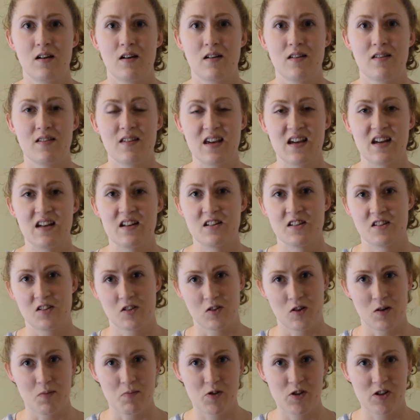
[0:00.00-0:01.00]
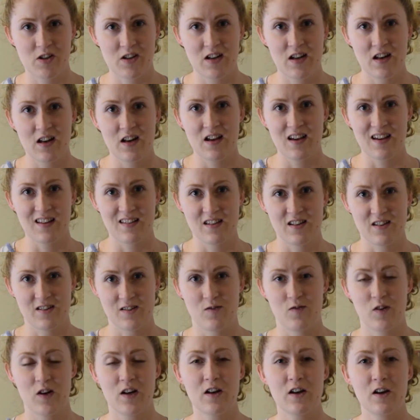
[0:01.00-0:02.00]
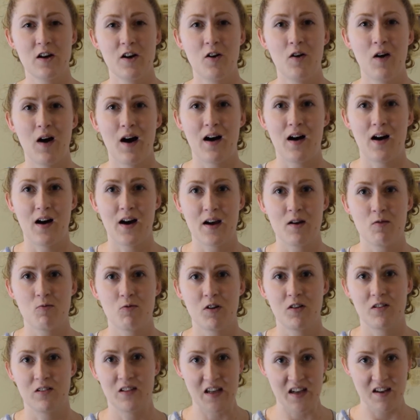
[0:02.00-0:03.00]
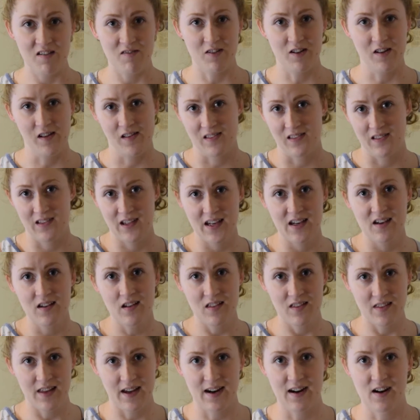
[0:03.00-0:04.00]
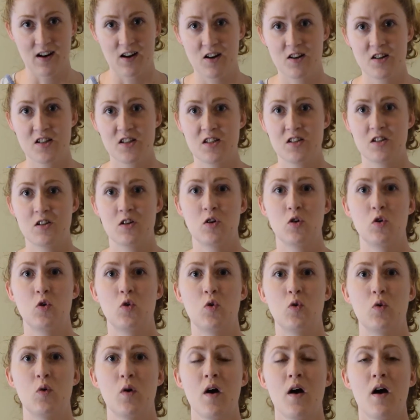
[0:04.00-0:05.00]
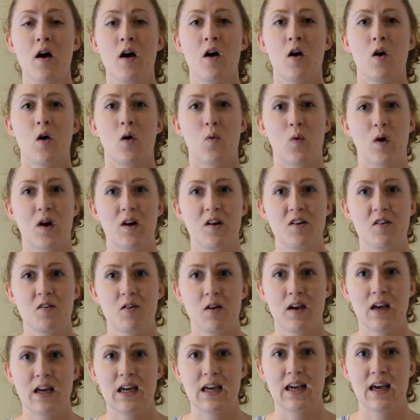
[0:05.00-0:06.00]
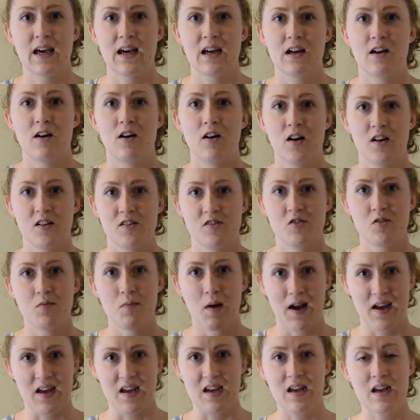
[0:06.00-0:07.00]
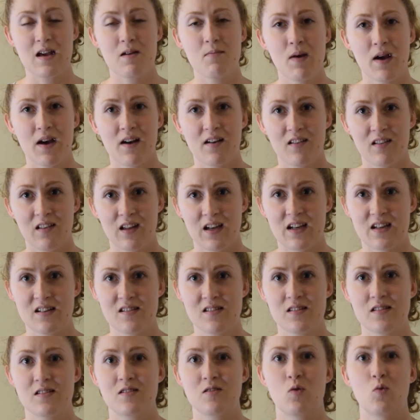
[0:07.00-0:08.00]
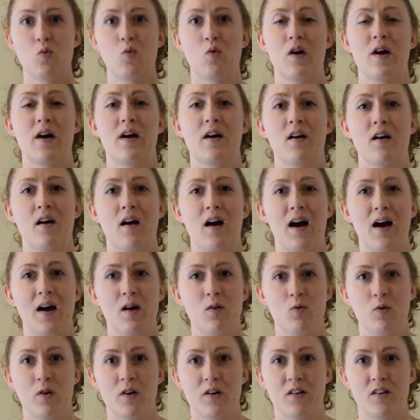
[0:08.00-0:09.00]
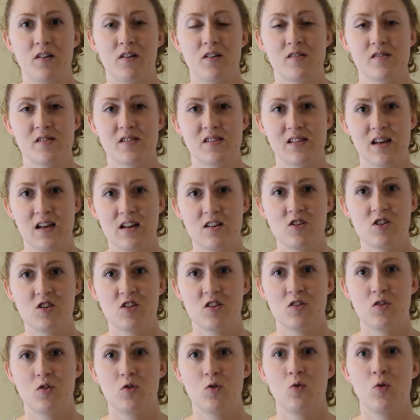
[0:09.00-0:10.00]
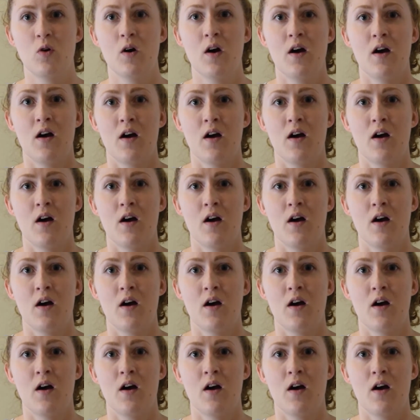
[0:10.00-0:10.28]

the description in this video. I will leave a link there to where you can get onto my email list, where I will send you